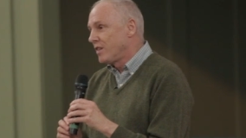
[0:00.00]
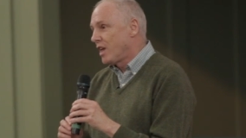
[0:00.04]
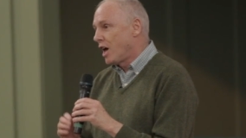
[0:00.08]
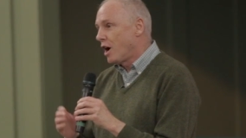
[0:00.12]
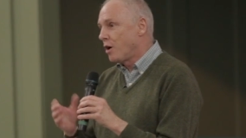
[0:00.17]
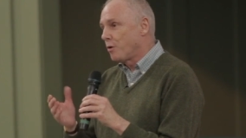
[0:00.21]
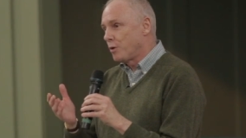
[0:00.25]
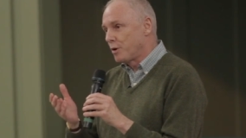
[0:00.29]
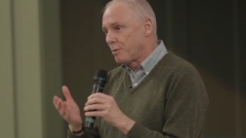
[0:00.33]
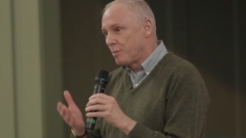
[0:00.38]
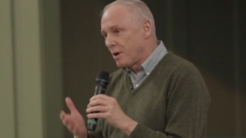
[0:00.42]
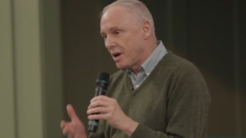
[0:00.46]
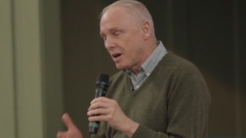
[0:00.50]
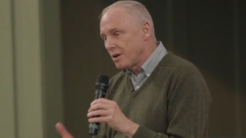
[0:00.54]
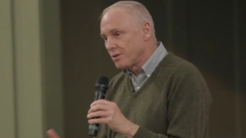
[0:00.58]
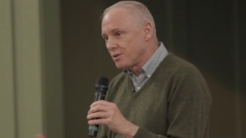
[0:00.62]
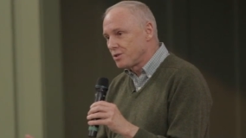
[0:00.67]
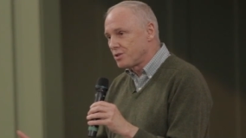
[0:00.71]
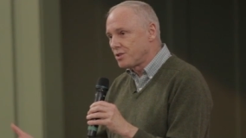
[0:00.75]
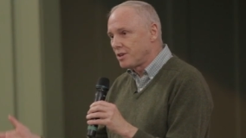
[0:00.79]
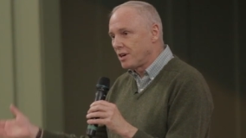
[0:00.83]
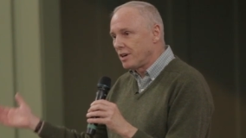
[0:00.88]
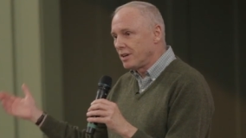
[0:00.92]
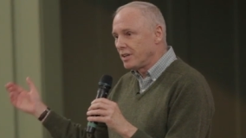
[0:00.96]
outward bound
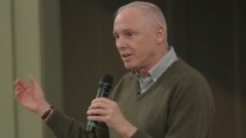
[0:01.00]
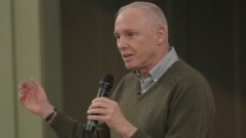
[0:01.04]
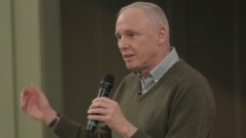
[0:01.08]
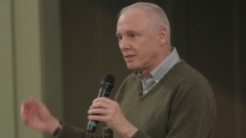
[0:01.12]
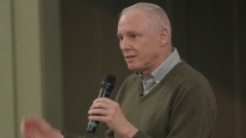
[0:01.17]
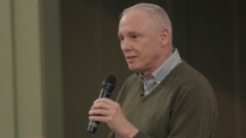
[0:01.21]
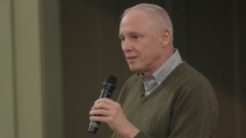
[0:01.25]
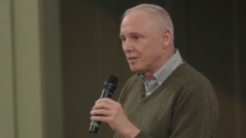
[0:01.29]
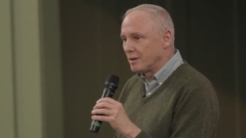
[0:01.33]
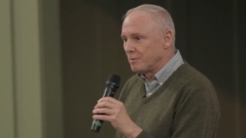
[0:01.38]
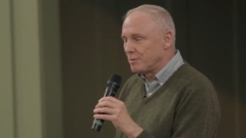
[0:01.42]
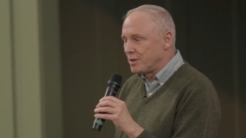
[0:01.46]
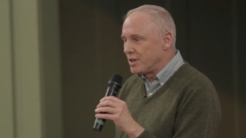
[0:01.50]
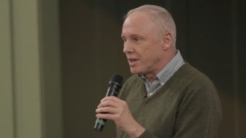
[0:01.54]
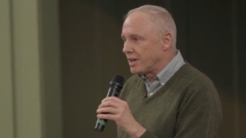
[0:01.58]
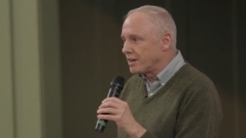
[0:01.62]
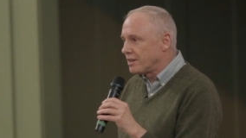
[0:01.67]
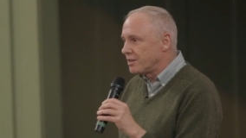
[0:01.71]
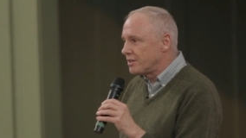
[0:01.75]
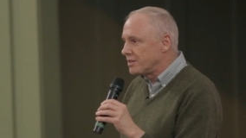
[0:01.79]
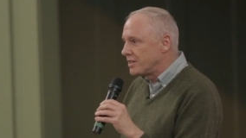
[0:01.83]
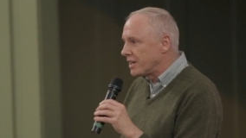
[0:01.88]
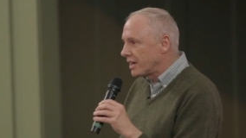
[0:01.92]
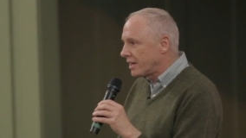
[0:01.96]
starting um, at the
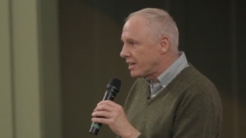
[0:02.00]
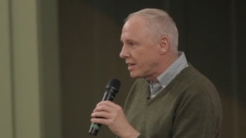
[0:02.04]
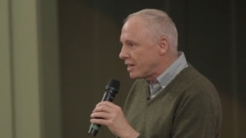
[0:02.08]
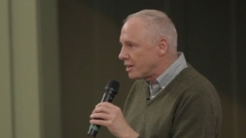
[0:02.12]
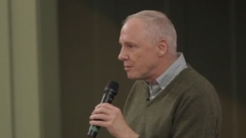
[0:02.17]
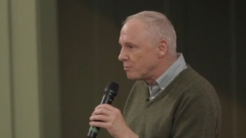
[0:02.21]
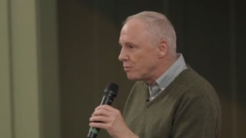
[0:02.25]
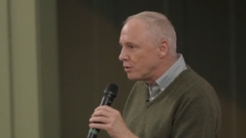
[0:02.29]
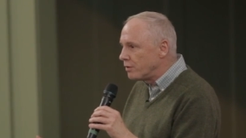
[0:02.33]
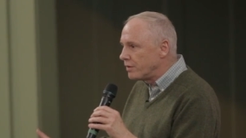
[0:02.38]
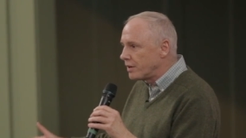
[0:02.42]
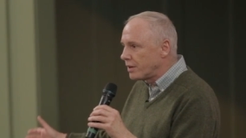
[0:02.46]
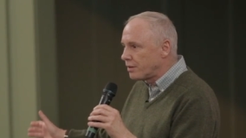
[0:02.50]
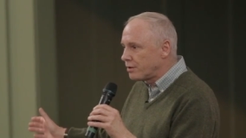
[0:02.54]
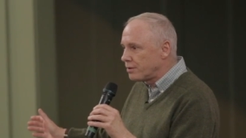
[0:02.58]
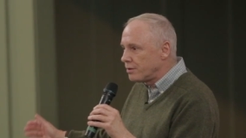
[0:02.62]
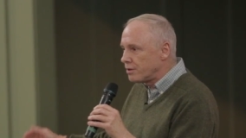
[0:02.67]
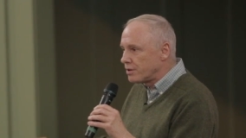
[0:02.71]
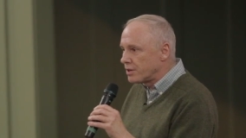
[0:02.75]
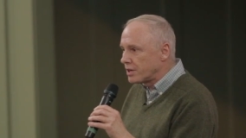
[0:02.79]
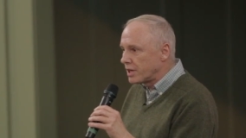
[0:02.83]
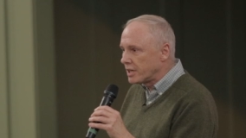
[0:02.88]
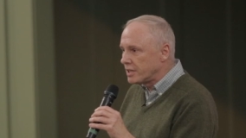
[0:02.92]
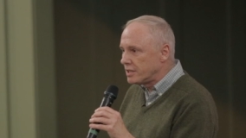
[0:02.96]
end of the decade, moving through
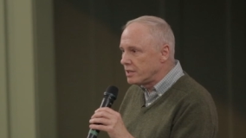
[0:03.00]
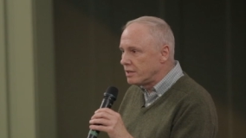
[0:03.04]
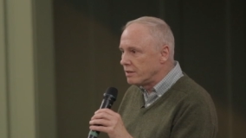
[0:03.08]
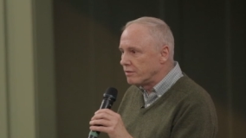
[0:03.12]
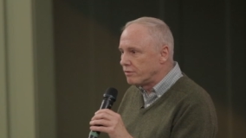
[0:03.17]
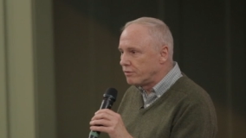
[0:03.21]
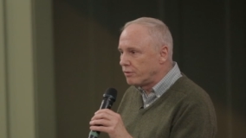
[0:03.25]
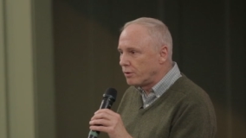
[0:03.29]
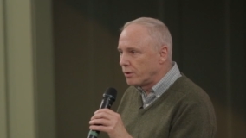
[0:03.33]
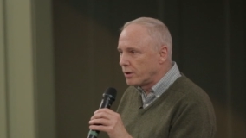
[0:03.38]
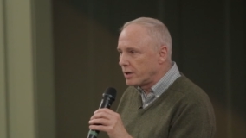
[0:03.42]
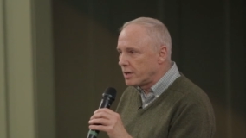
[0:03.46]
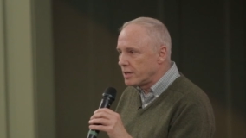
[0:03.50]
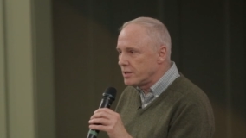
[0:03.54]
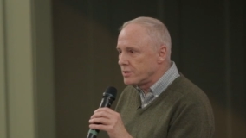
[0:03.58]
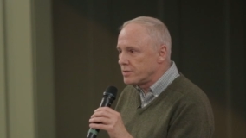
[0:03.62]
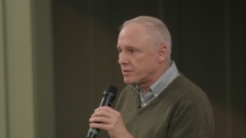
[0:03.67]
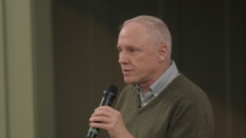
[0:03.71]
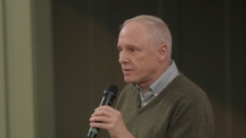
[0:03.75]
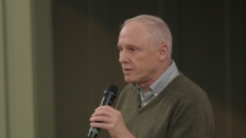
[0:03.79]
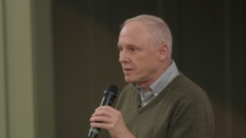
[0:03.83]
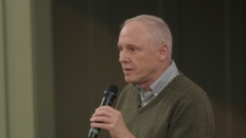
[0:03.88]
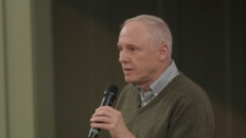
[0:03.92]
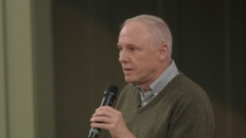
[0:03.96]
the
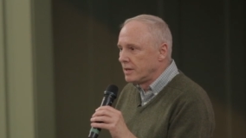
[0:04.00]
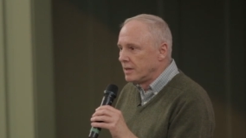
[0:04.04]
1940s.